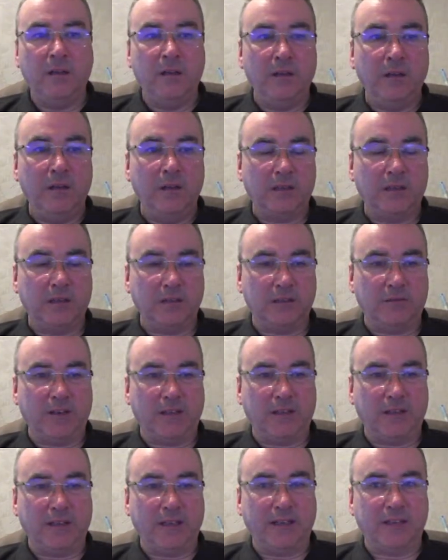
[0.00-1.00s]
because I've
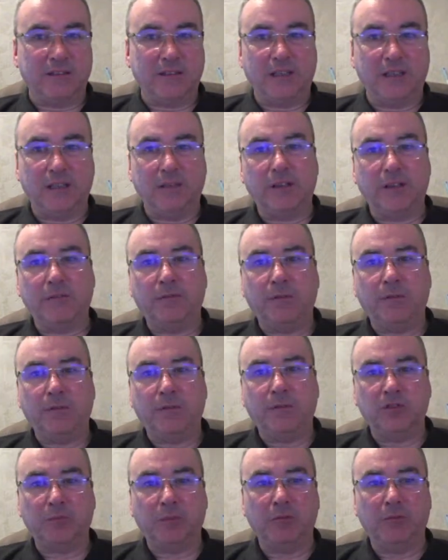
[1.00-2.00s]
had 4
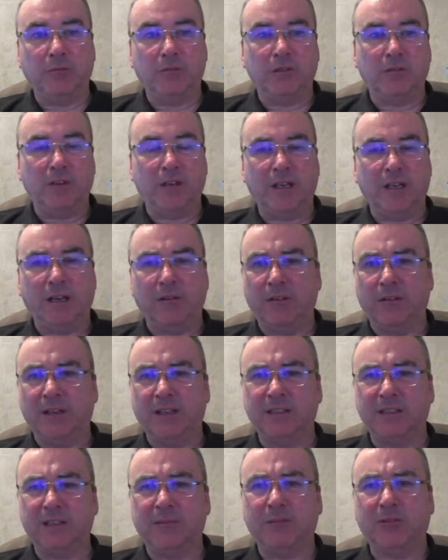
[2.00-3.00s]
spools of it now. I think
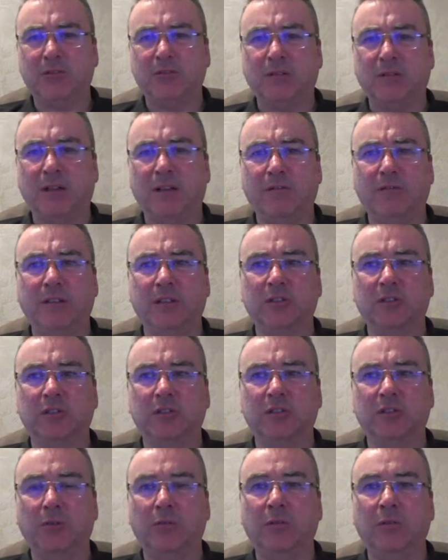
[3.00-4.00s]
it's about 12 quid a
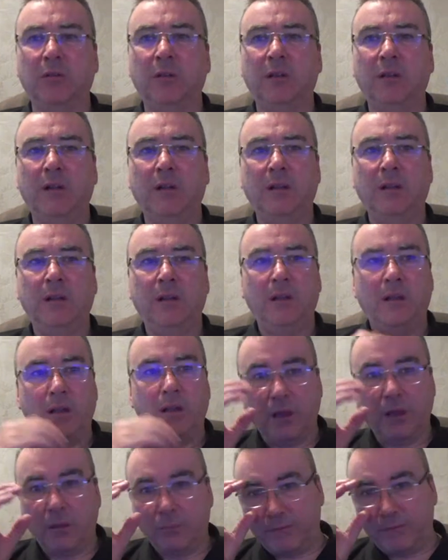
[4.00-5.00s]
spool.
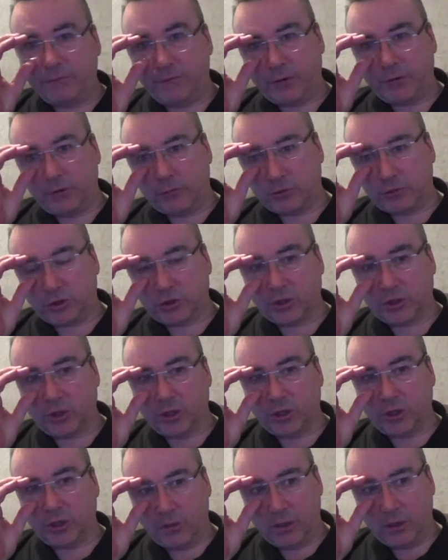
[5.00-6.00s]
I've been through
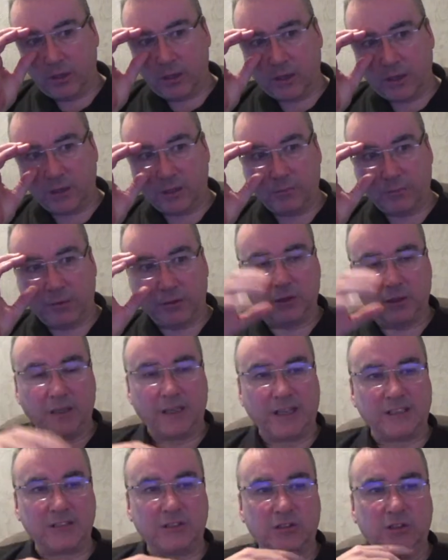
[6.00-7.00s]
2 and I'm on the
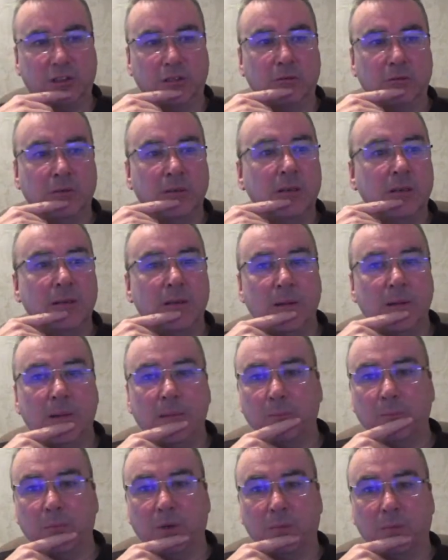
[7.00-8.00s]
last 2,
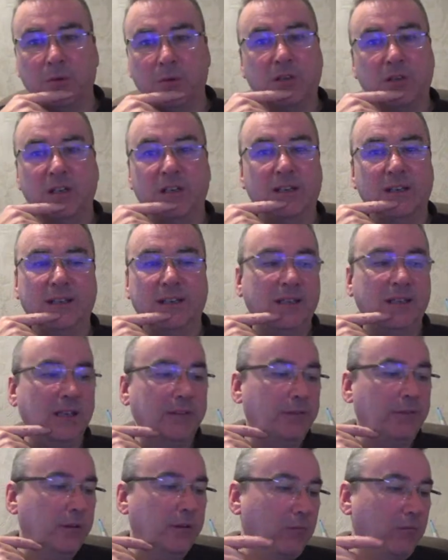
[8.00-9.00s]
but I'm not going to need any
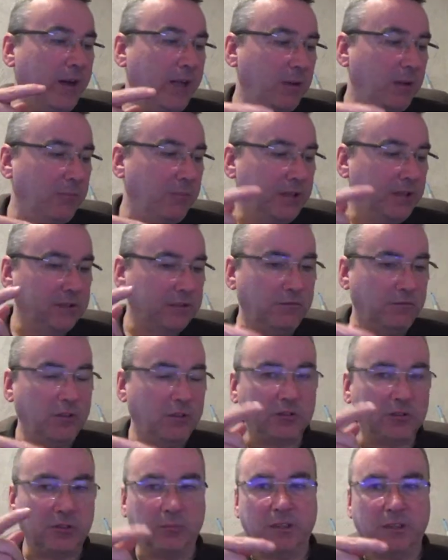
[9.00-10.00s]
for a while because I've
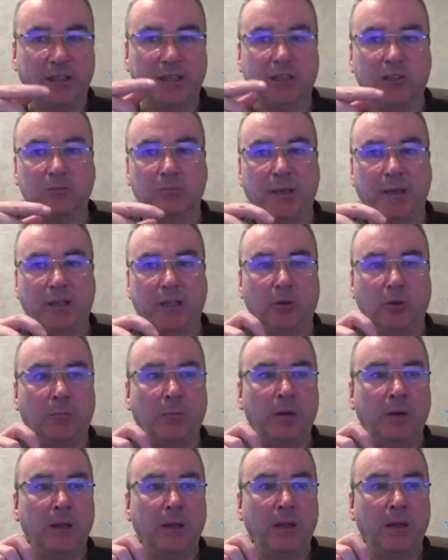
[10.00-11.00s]
got some leaders made up,
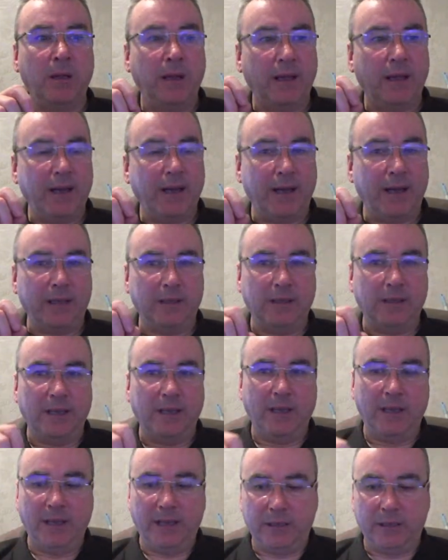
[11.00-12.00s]
and
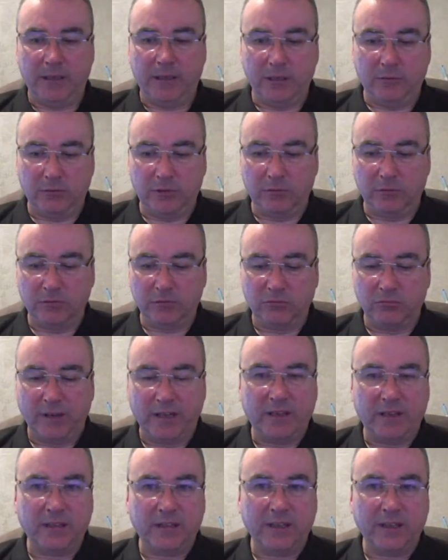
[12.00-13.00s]
those
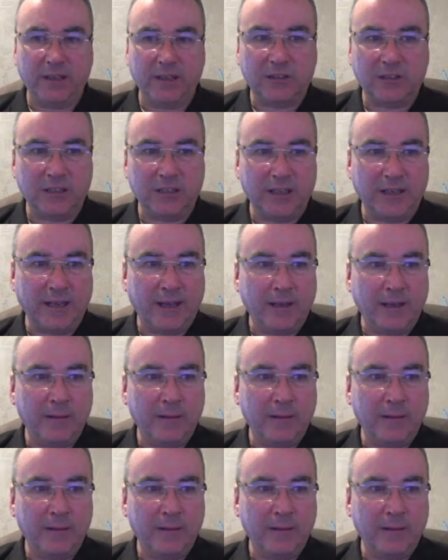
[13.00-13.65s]
rig things that you get